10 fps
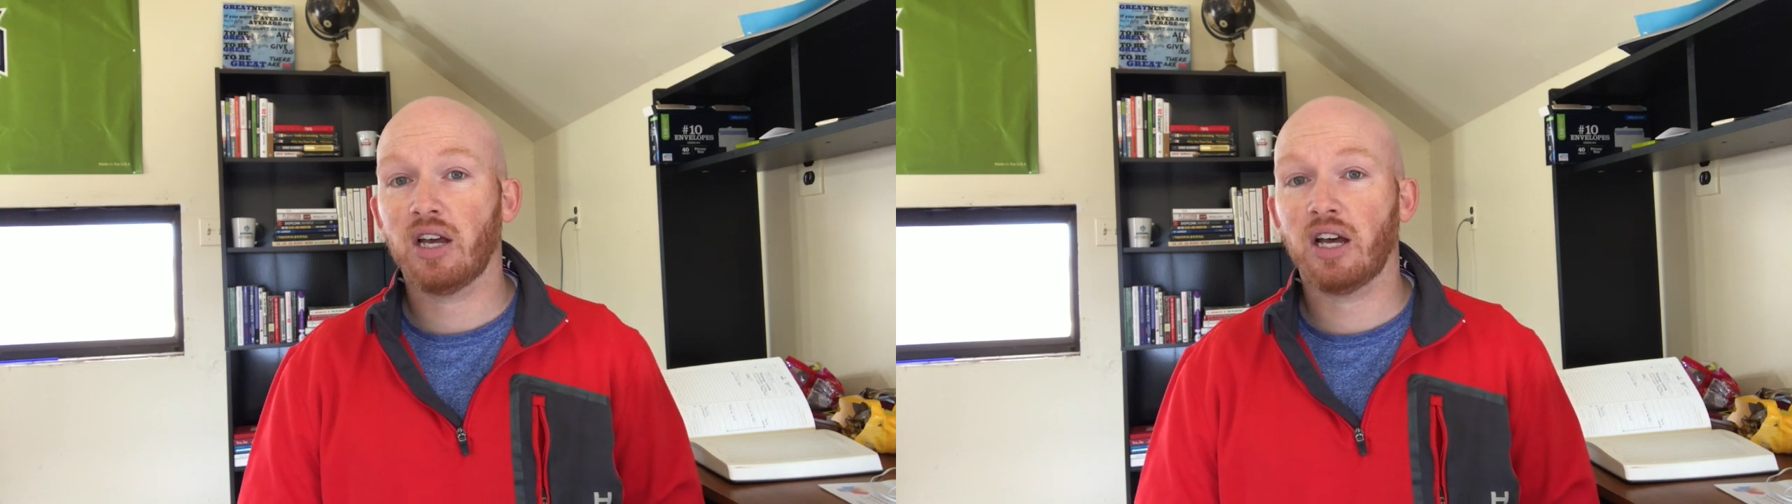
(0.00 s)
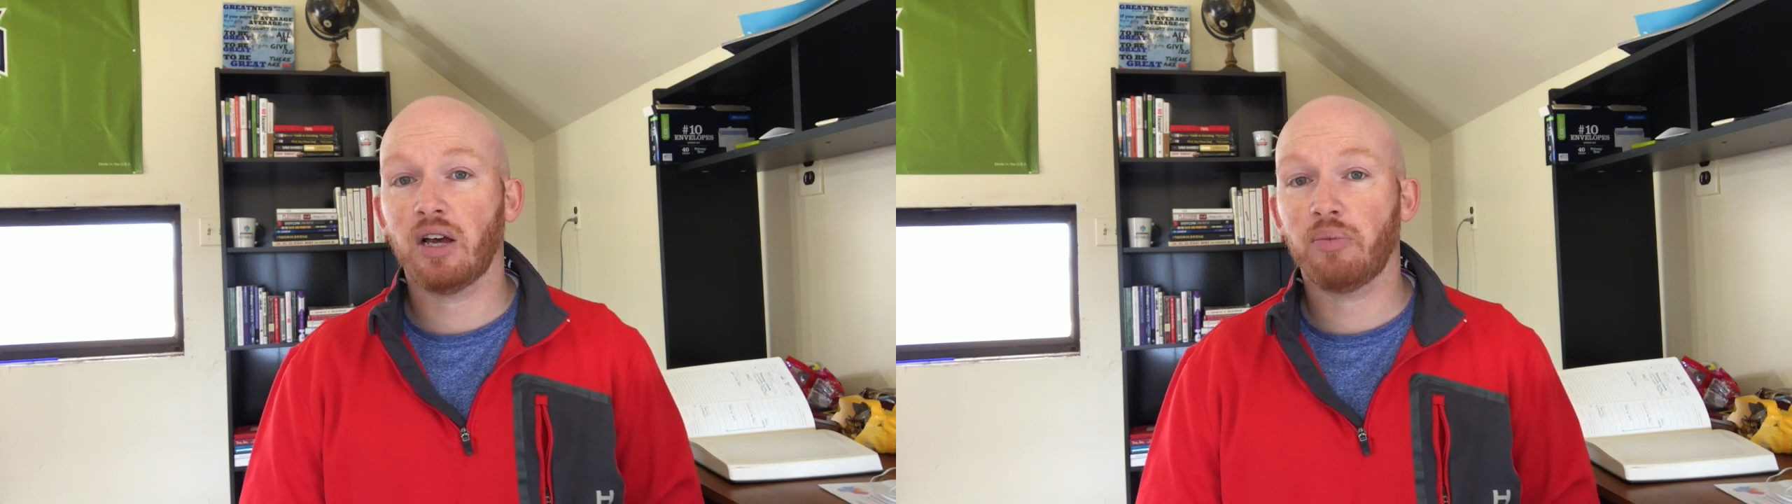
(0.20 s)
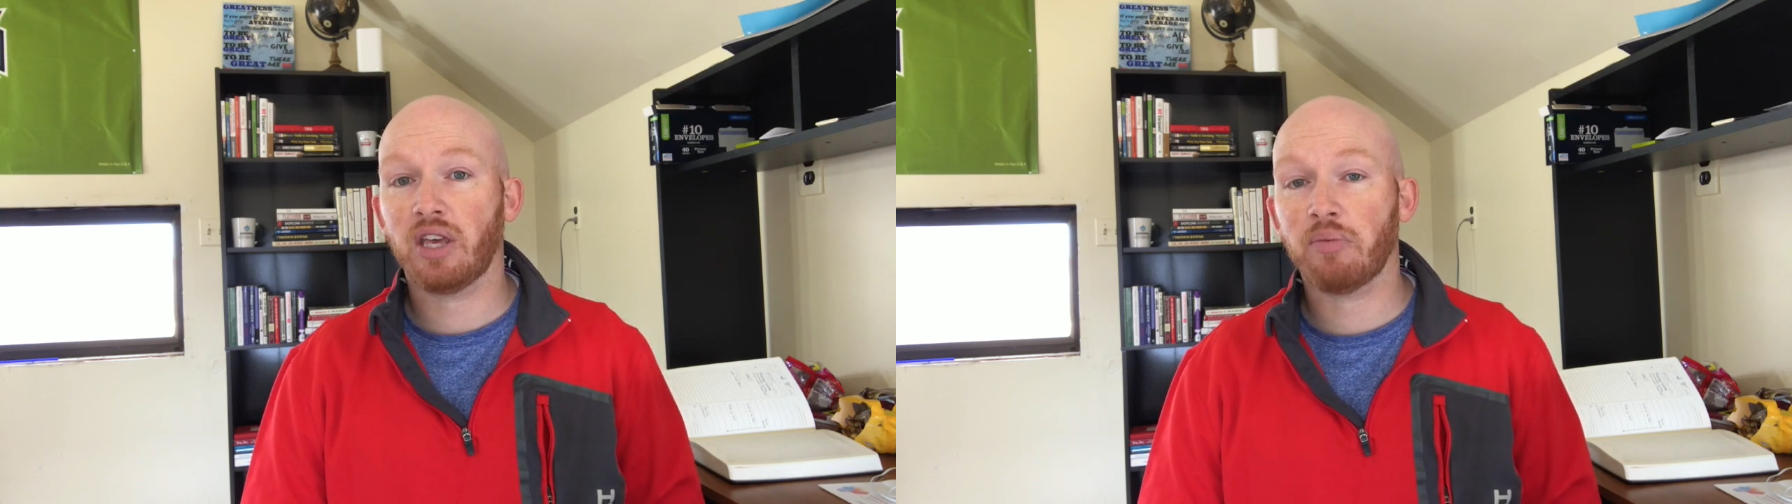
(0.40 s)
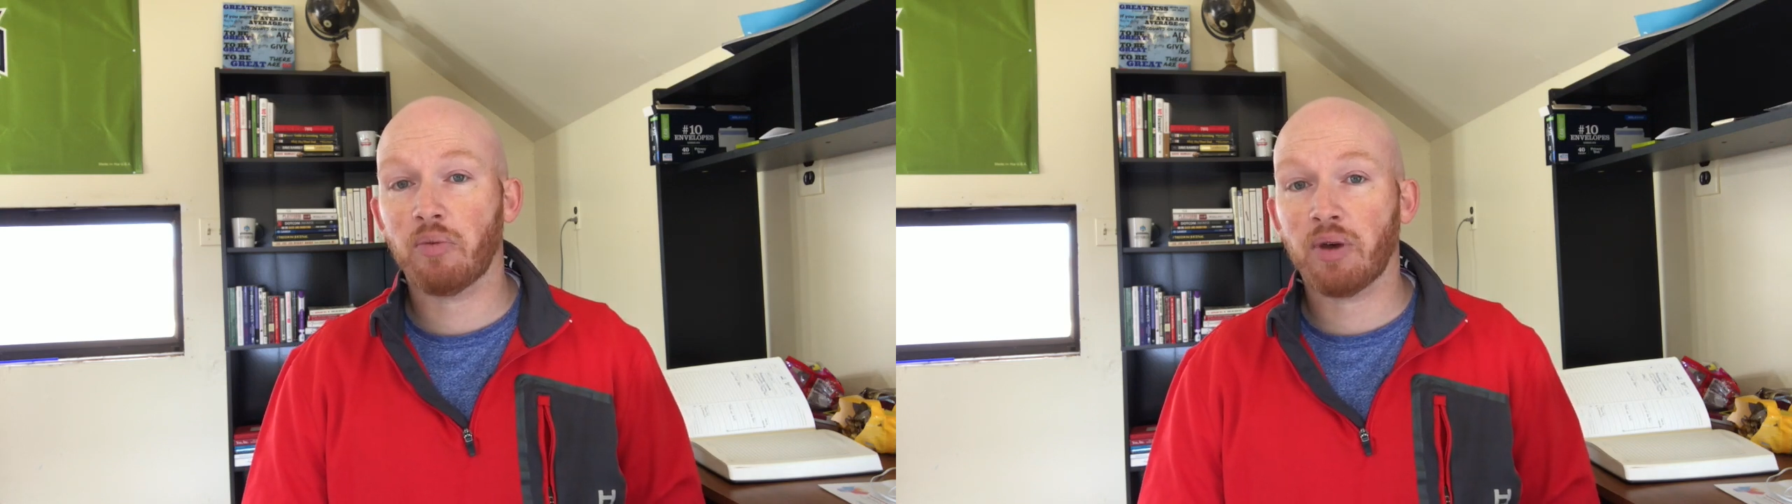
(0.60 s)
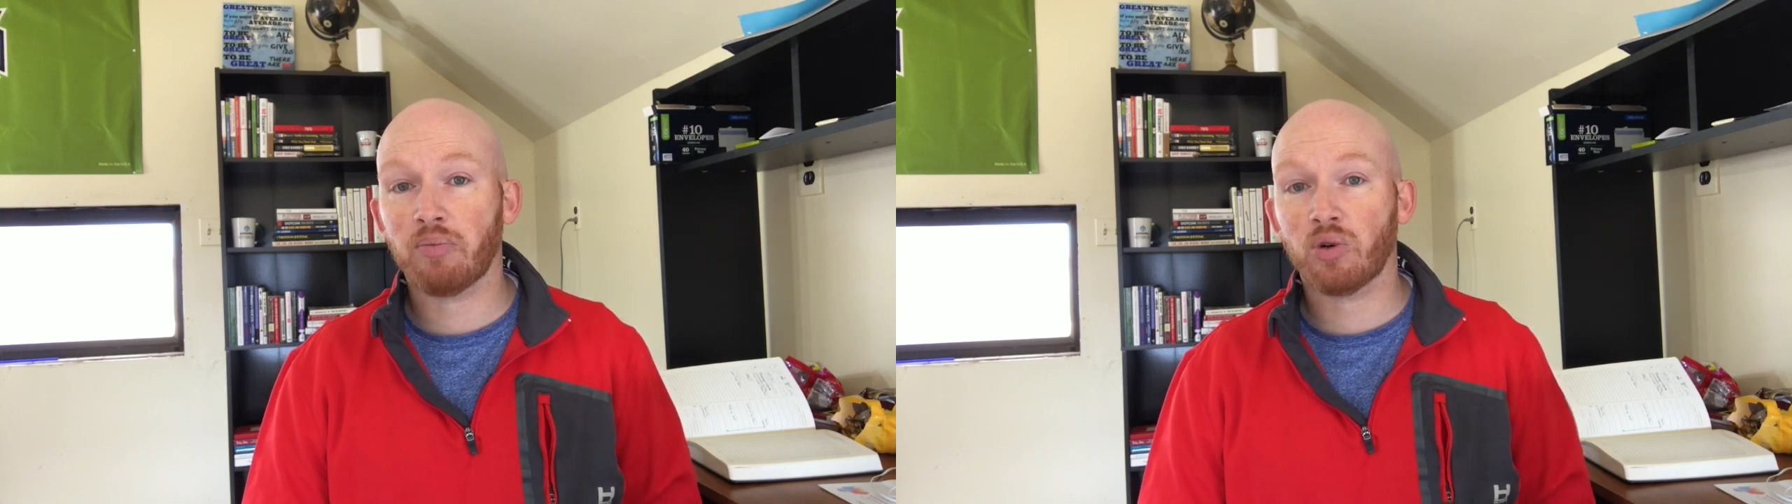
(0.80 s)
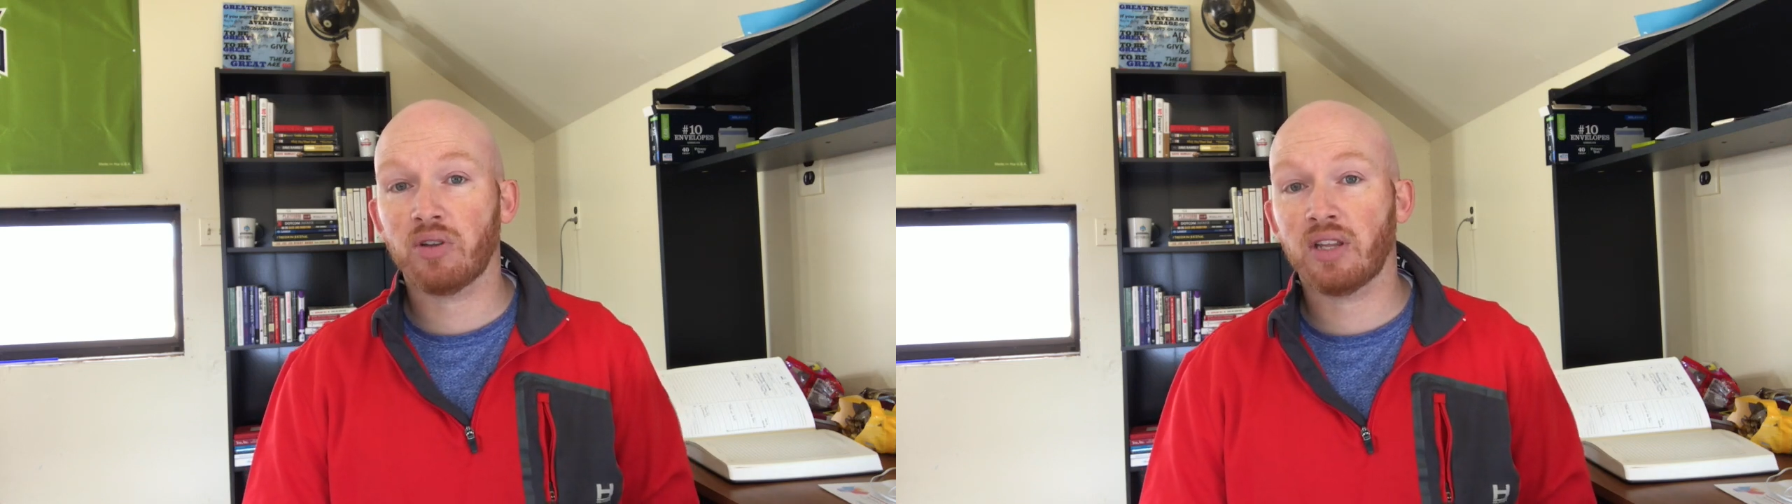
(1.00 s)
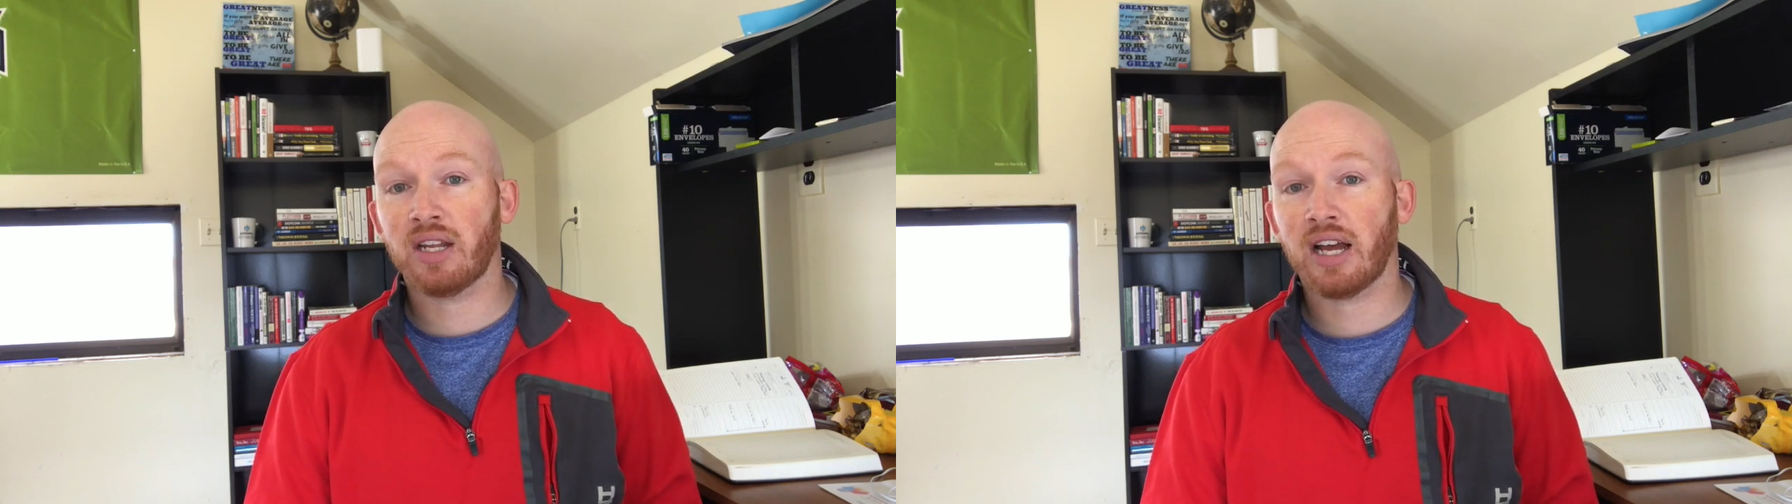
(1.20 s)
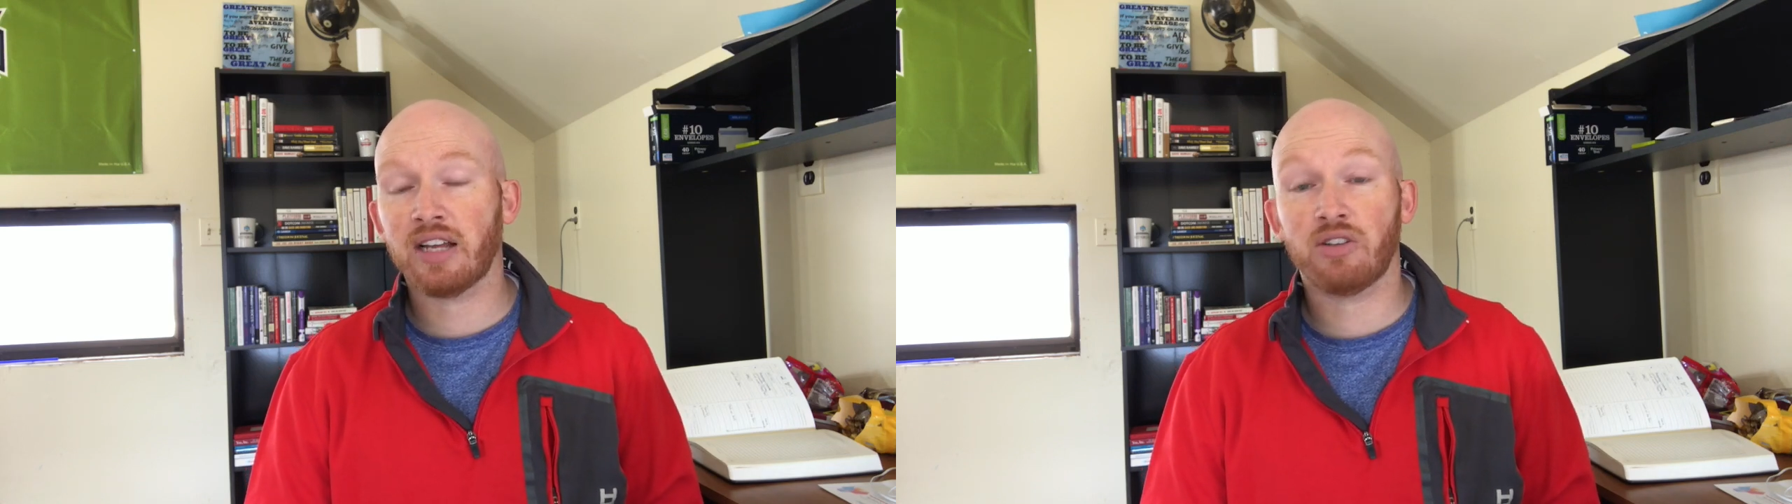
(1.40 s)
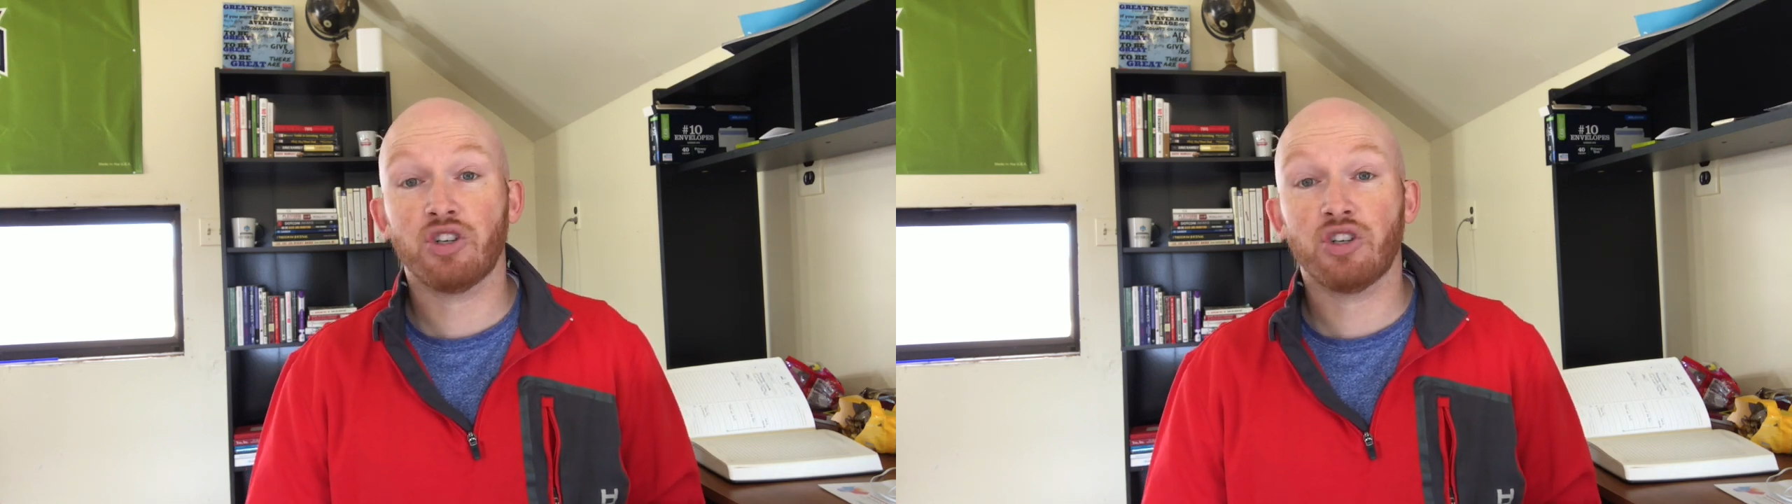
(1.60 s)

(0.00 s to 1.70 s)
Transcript: a member, and then I